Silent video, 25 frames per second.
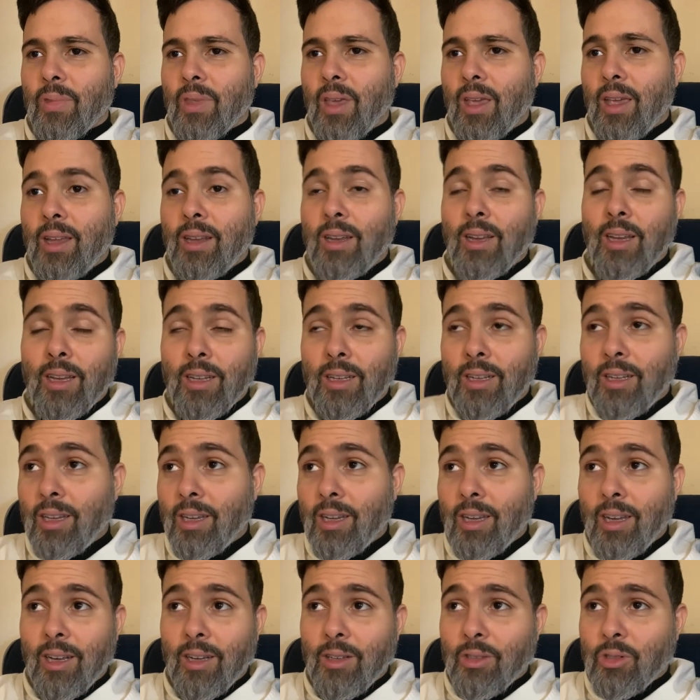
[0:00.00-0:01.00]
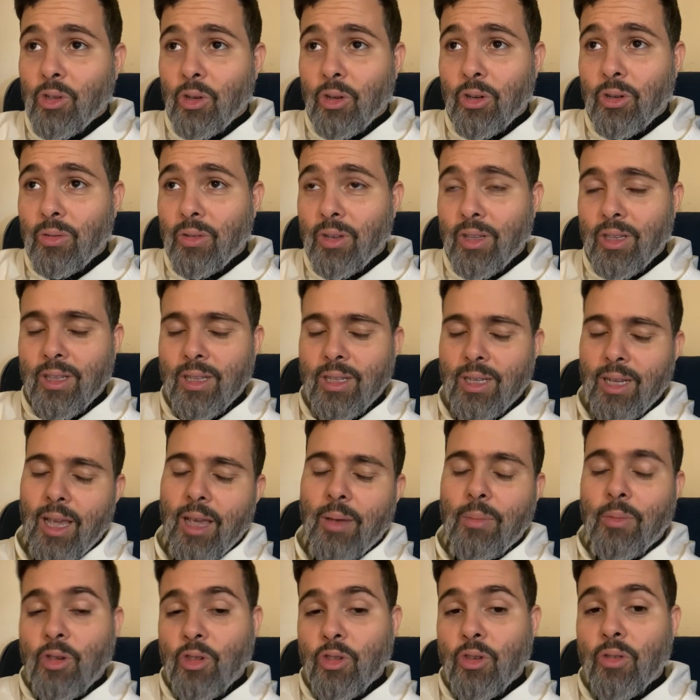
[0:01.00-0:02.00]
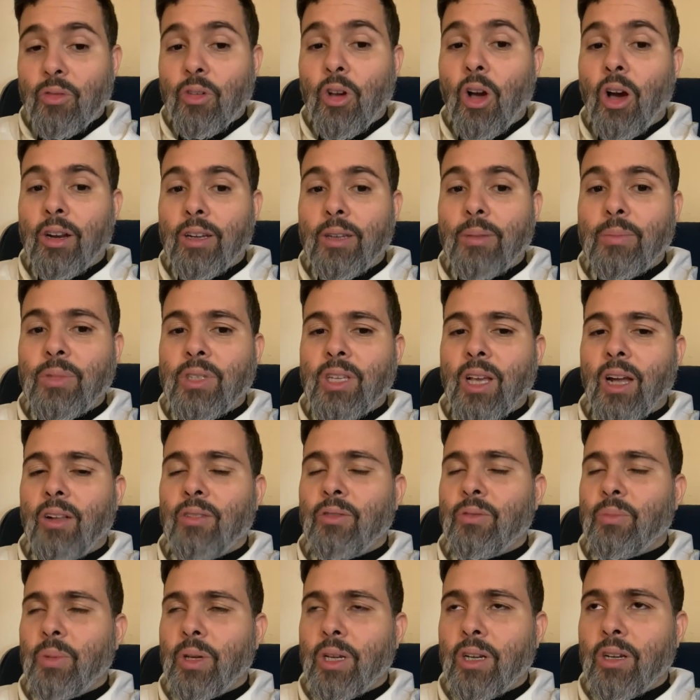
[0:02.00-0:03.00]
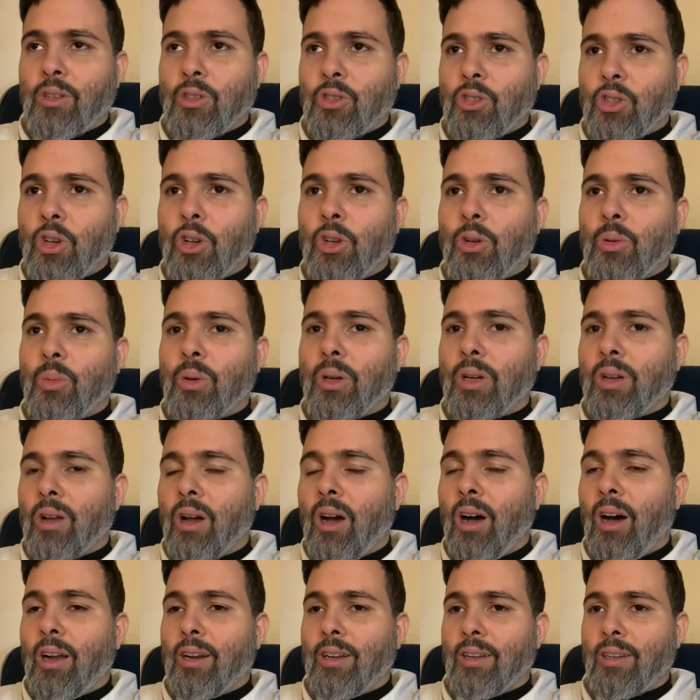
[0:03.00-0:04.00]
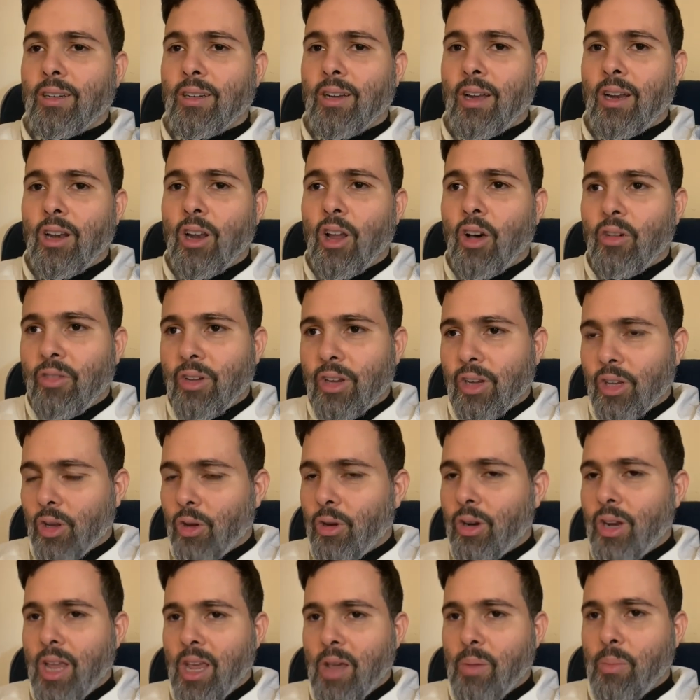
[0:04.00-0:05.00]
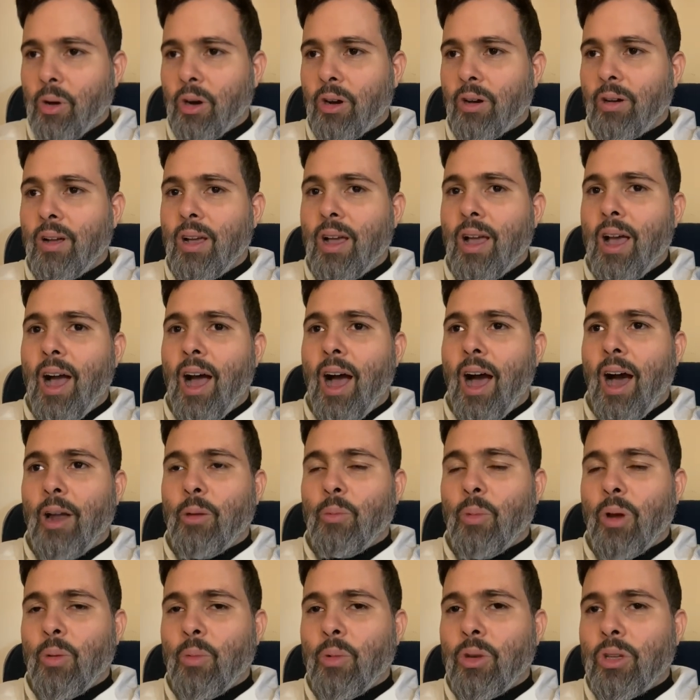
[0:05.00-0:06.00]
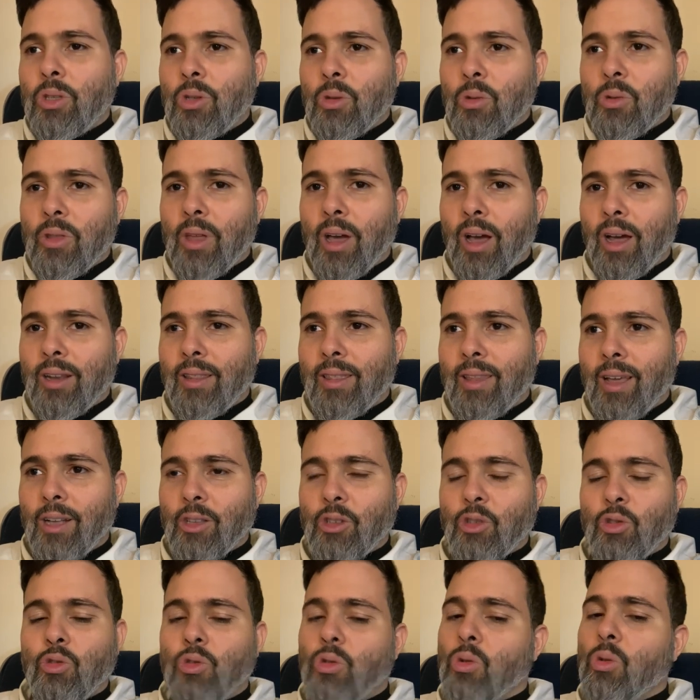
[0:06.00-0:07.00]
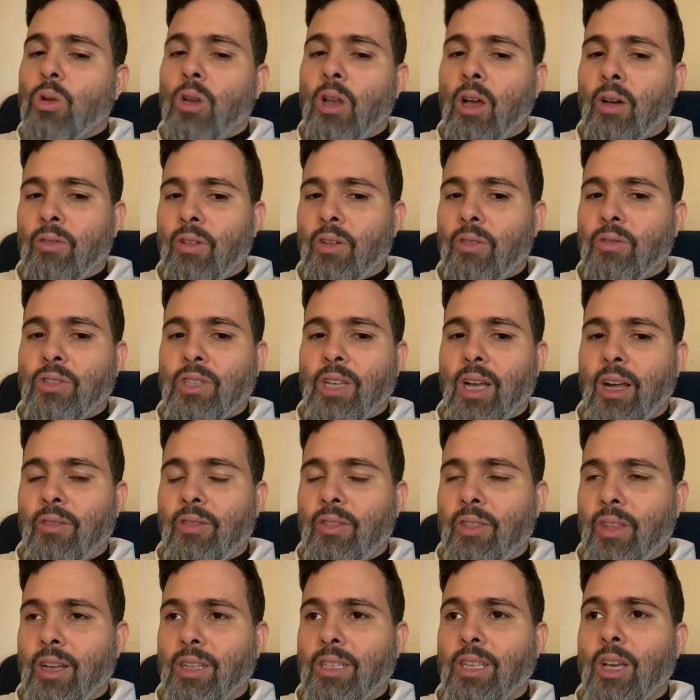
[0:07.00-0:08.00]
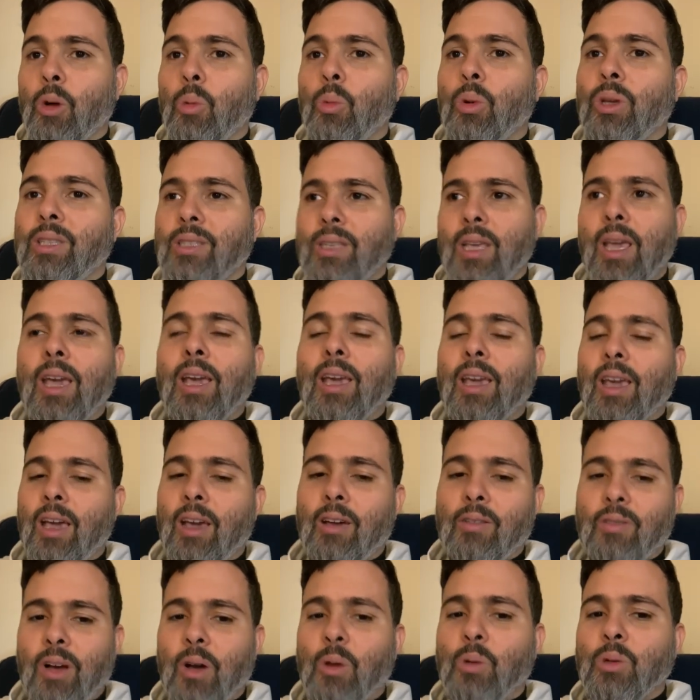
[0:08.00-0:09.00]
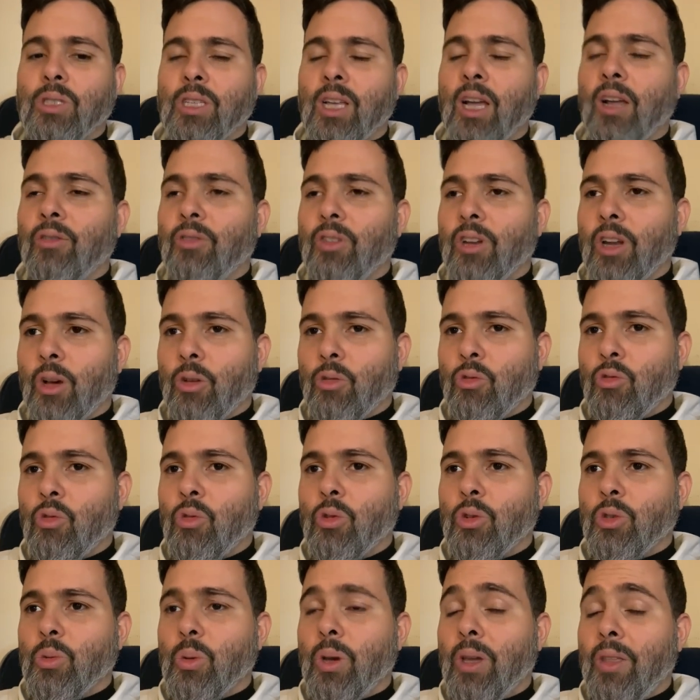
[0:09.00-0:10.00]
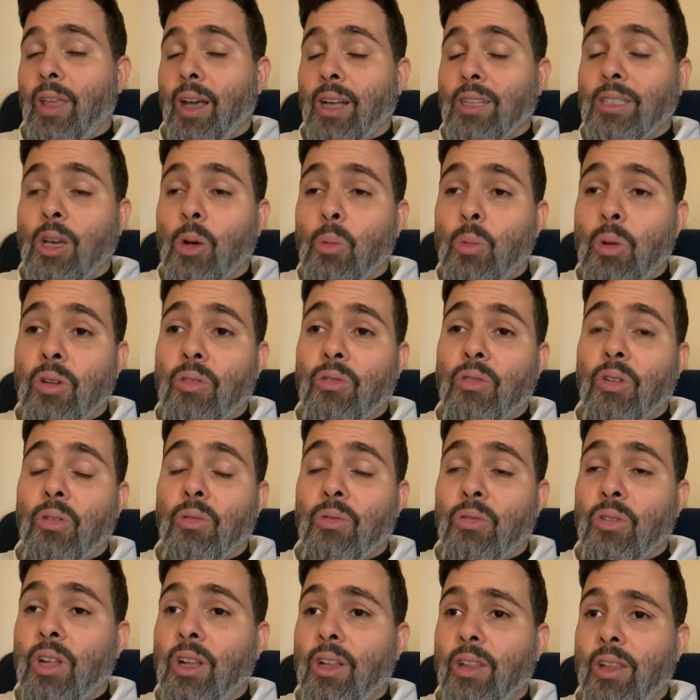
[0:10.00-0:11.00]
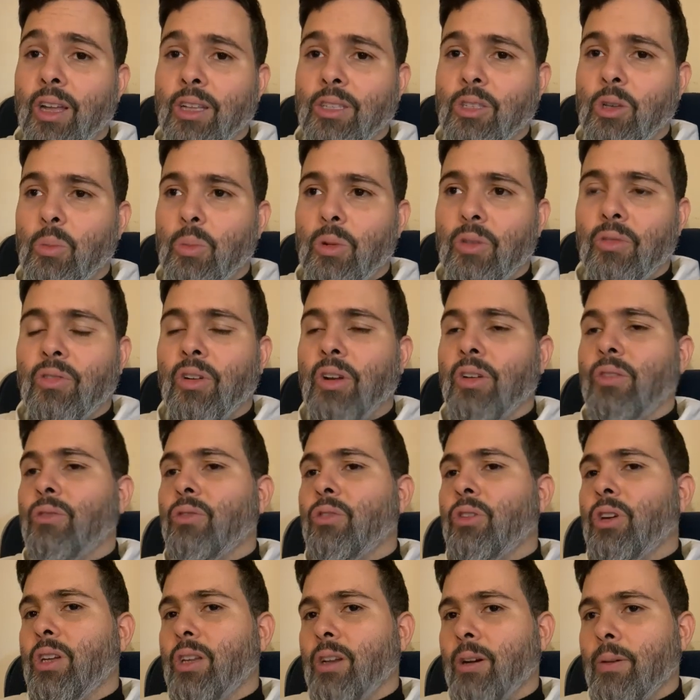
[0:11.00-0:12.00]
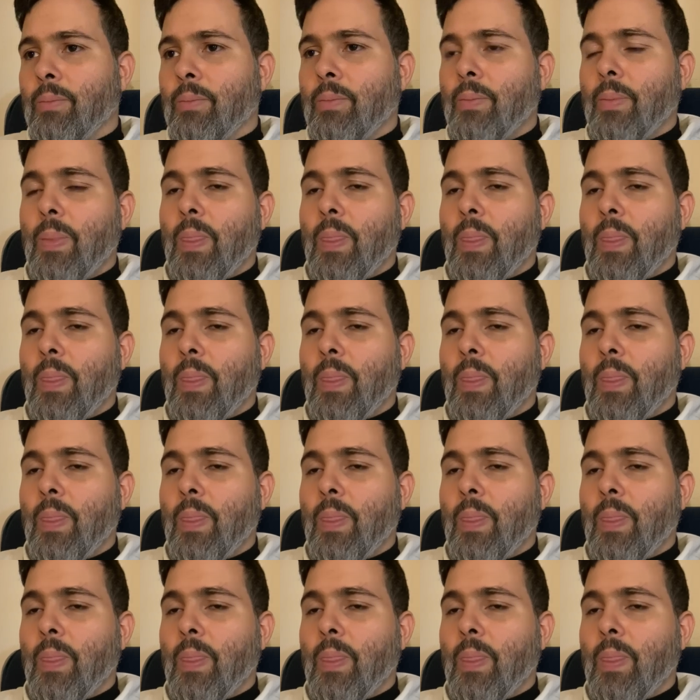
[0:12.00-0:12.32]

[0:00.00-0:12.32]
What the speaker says: the image of God himself, being concerned with God and loving your neighbor. And when we do that, that's true love of self, and that's how we take care of ourselves in our truest way. That's how we are fulfilled. That's how we find freedom.